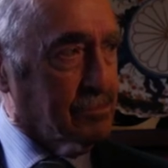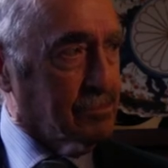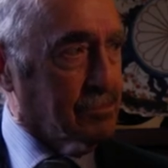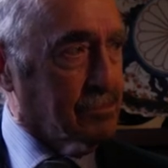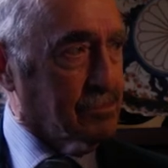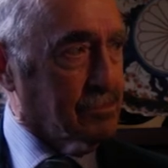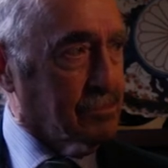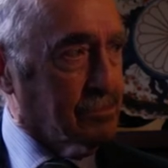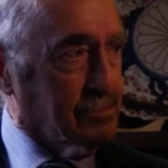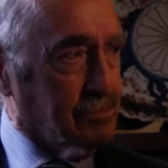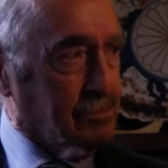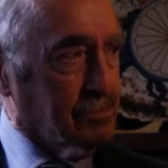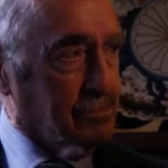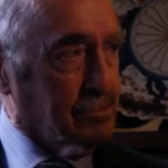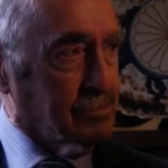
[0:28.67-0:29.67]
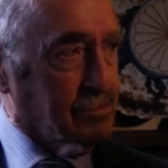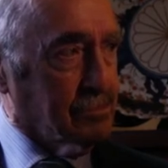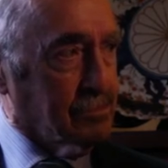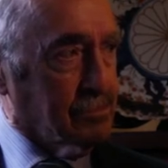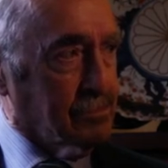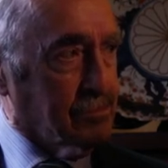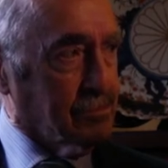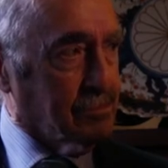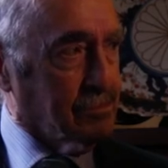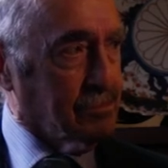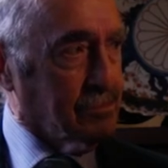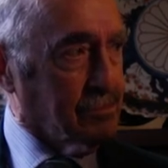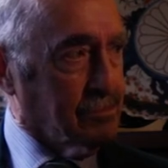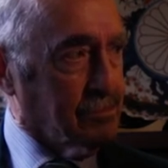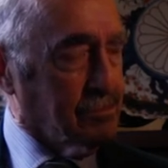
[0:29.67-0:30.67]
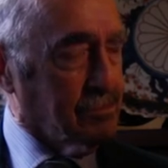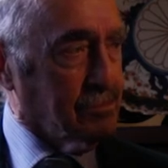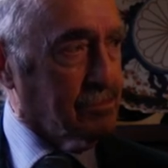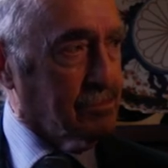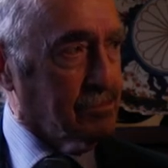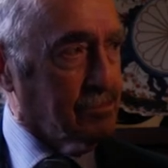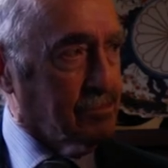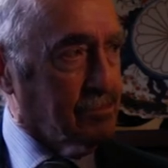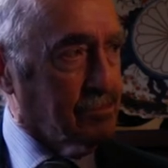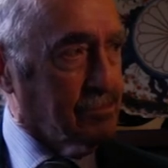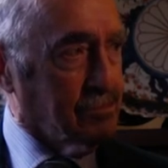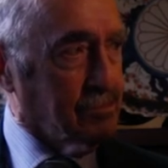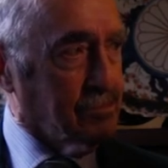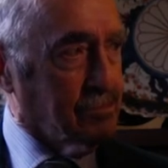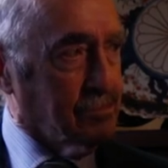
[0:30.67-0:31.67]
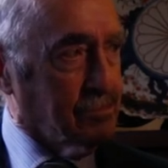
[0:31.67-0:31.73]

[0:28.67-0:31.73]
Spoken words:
thought, it's lovely to get to know them through the